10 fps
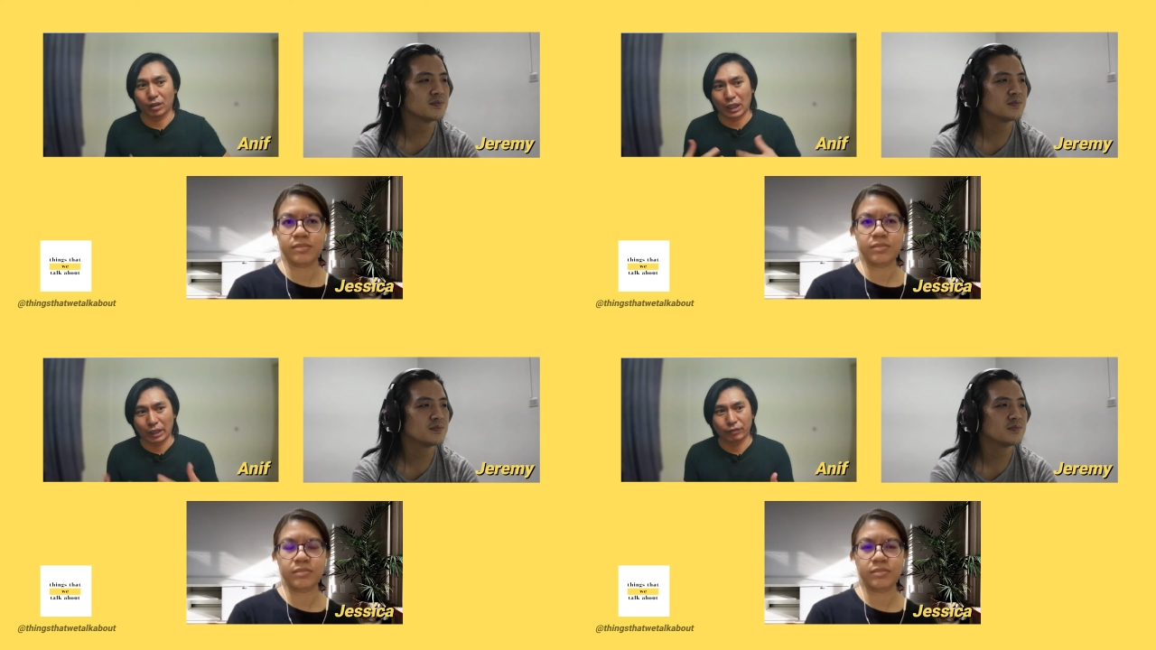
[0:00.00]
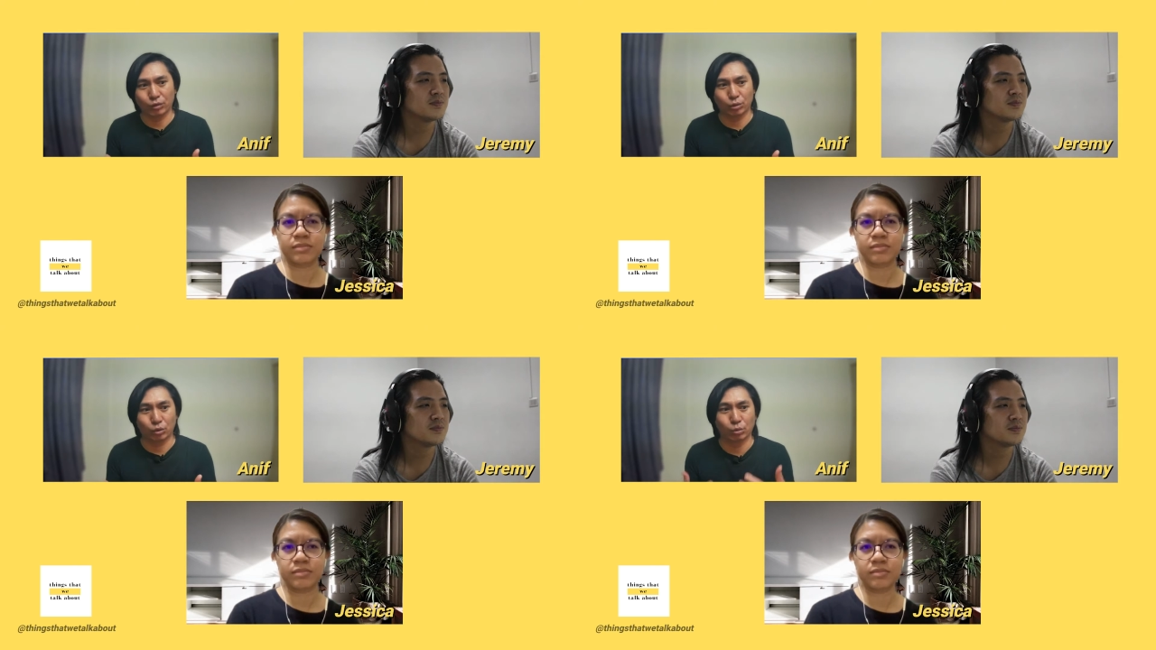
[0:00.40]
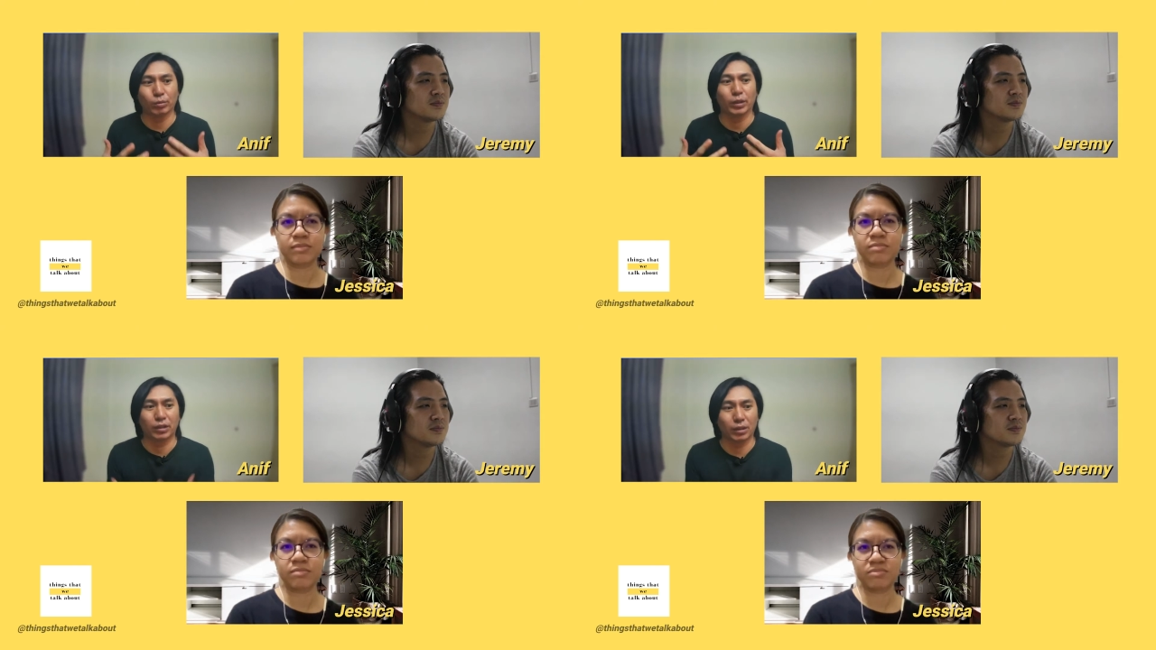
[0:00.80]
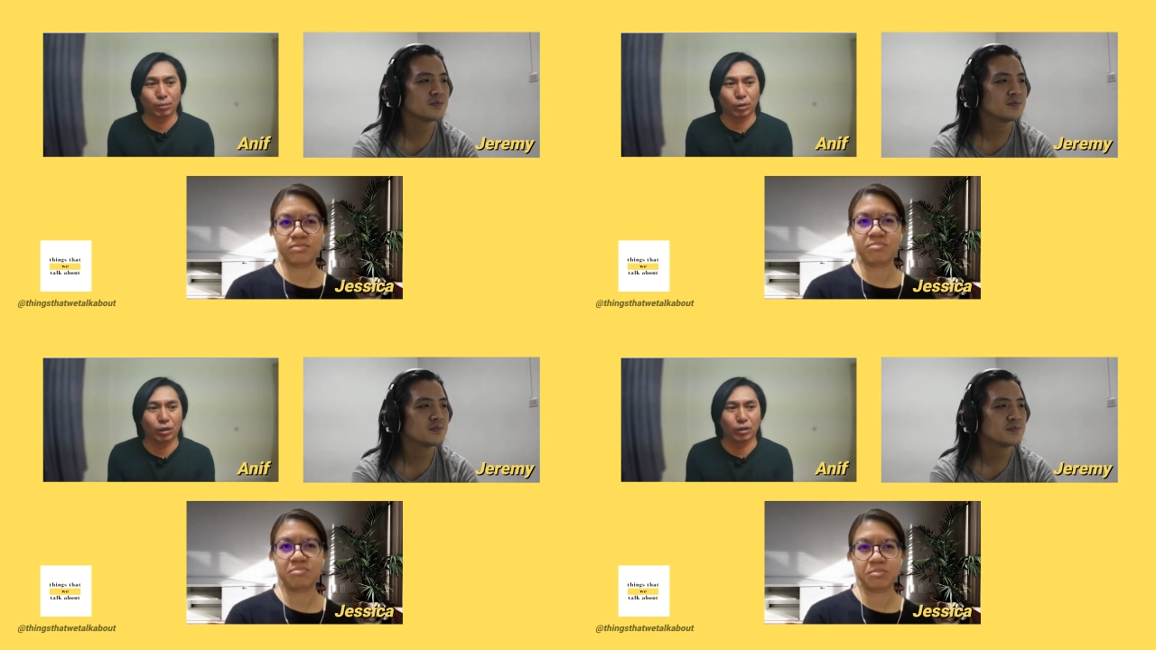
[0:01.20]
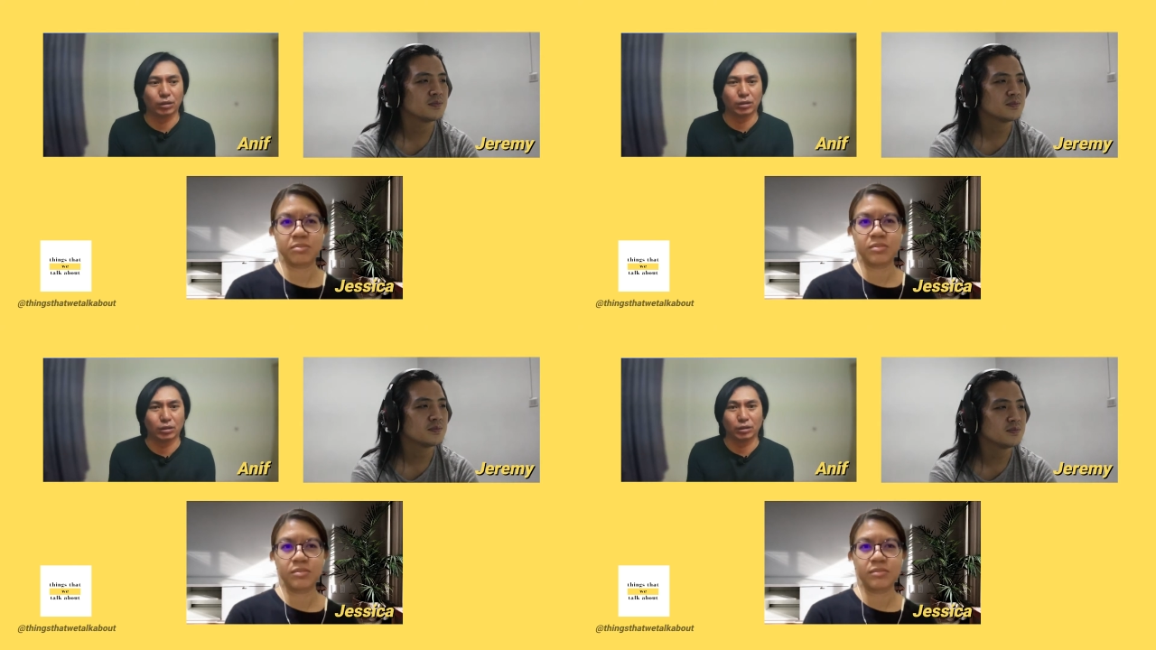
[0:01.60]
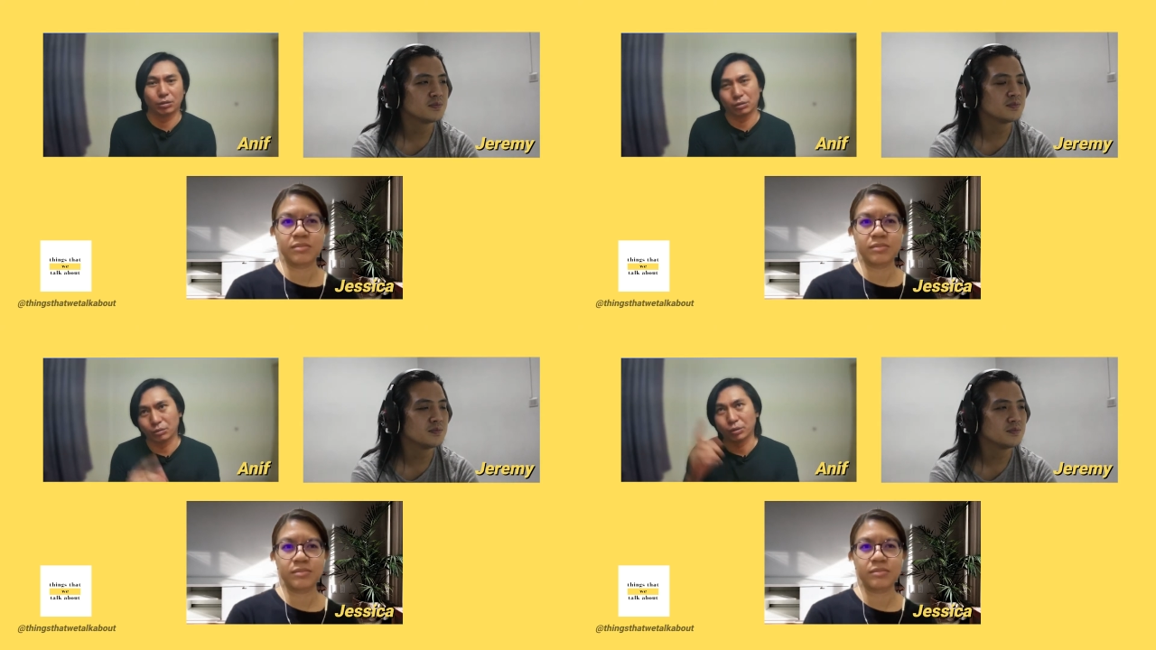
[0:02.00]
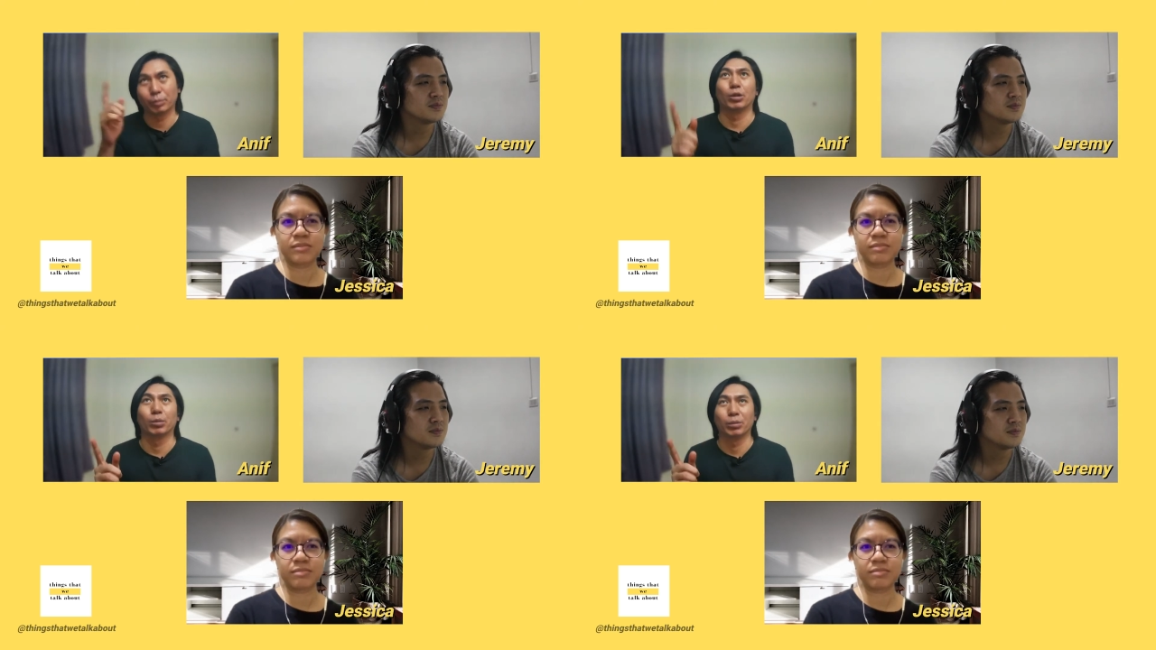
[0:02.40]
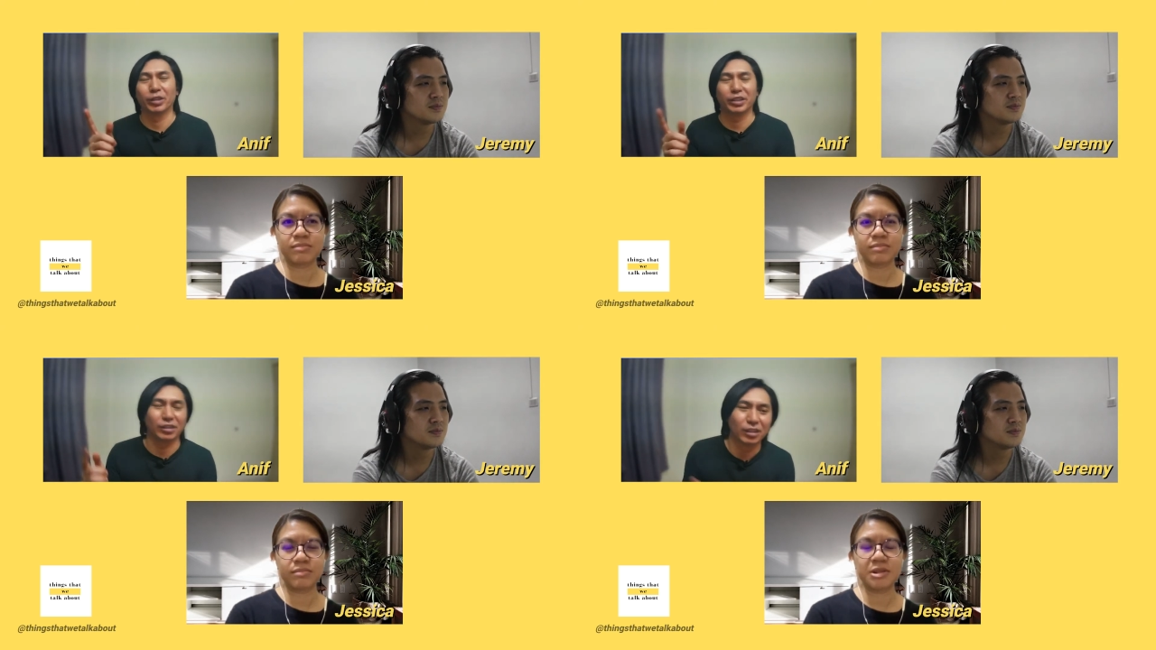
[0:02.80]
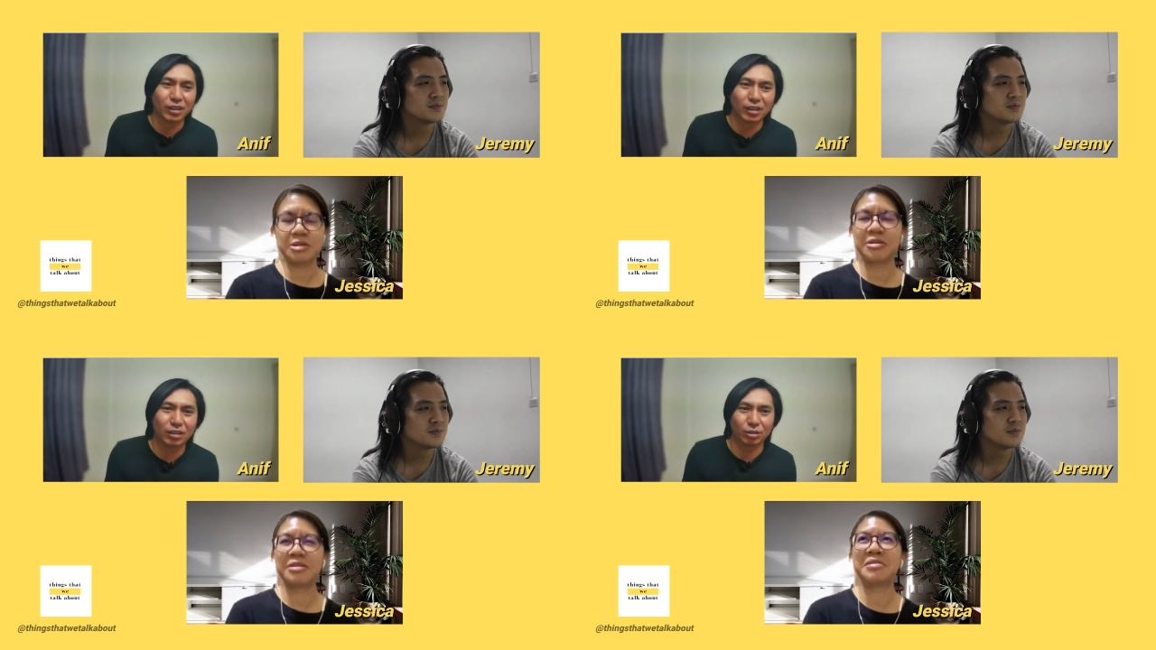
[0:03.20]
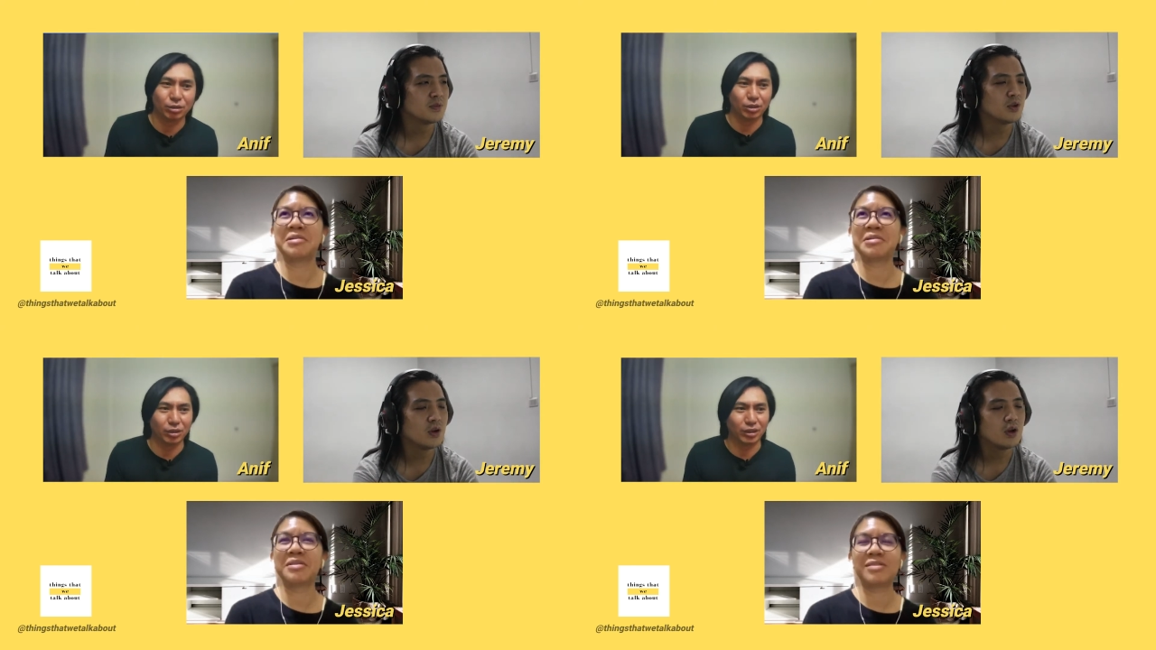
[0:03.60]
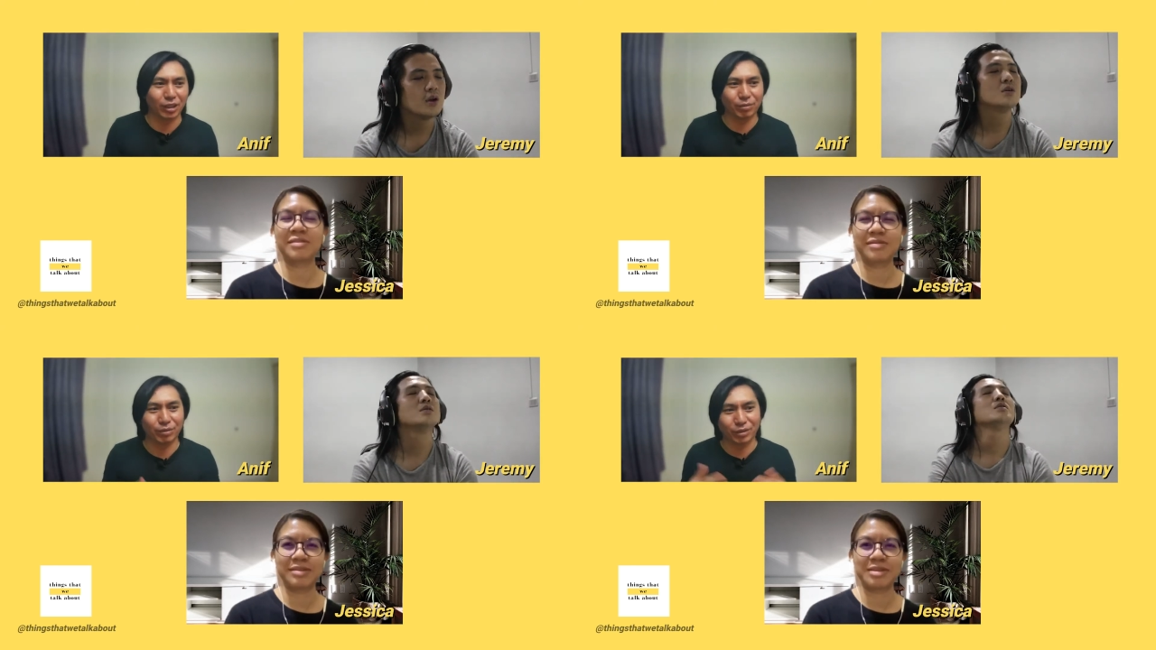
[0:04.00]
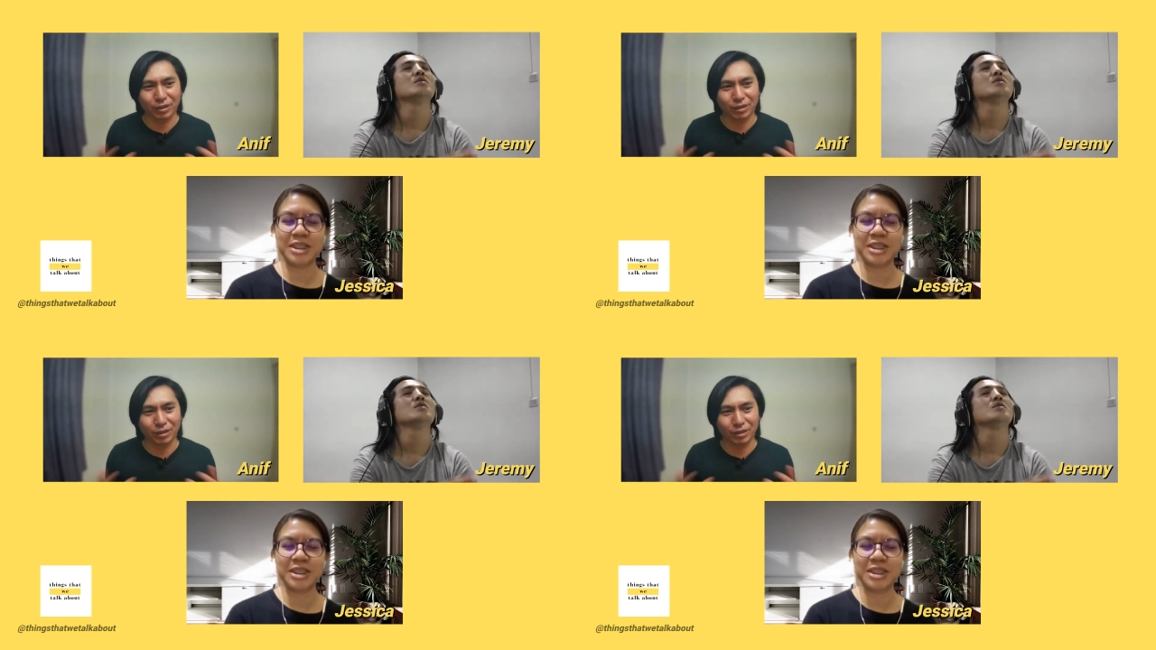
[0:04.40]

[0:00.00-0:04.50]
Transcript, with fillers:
Speaker 1: his life to to basketball uh, with Kobe Bryant. Oh, so he gave,